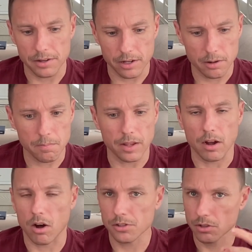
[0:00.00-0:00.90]
him.
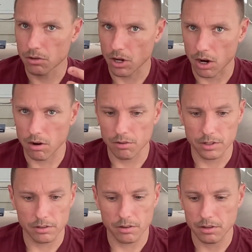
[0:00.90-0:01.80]
Also Kerr
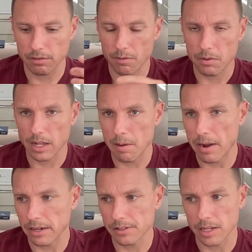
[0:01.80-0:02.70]
from the
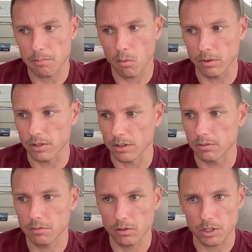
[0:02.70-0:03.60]
linebacking standpoint
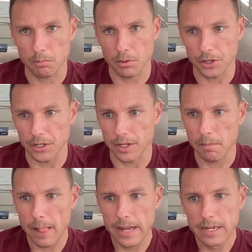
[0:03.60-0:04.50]
looking pretty good.
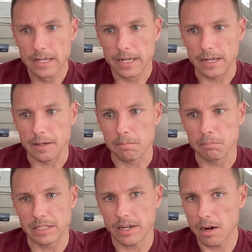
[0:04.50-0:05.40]

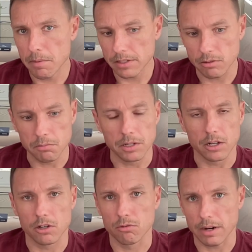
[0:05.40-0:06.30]
But Terry Bussey would be a
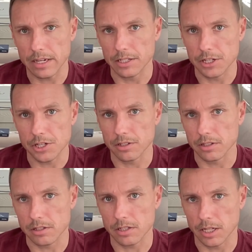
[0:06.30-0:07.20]
great addition to
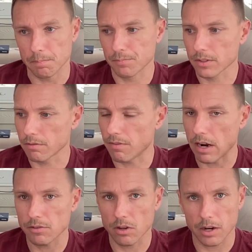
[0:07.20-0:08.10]
this team.
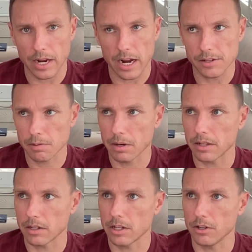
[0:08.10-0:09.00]
5-star guy, somebody
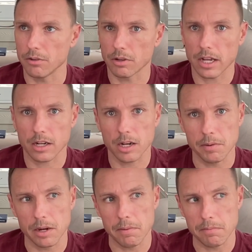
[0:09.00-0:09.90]
that can, you know, kind of come
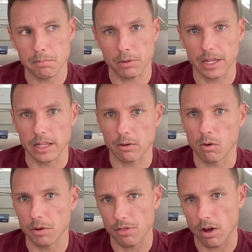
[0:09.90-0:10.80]
in and maybe play like
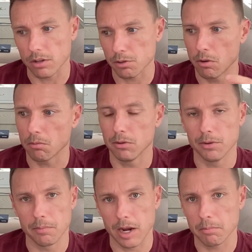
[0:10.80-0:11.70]
what we thought a Smoke
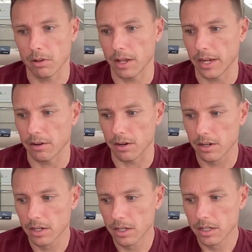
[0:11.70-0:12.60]
Bowie might play, or
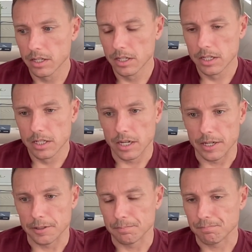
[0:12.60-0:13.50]

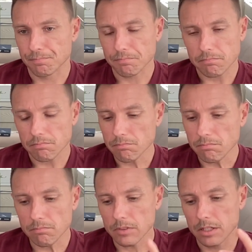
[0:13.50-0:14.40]
the
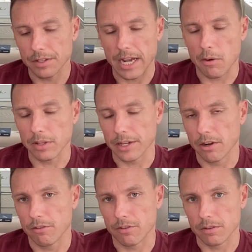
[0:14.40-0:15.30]
guy we let
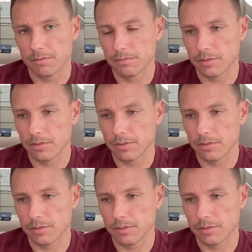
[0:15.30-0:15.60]
go for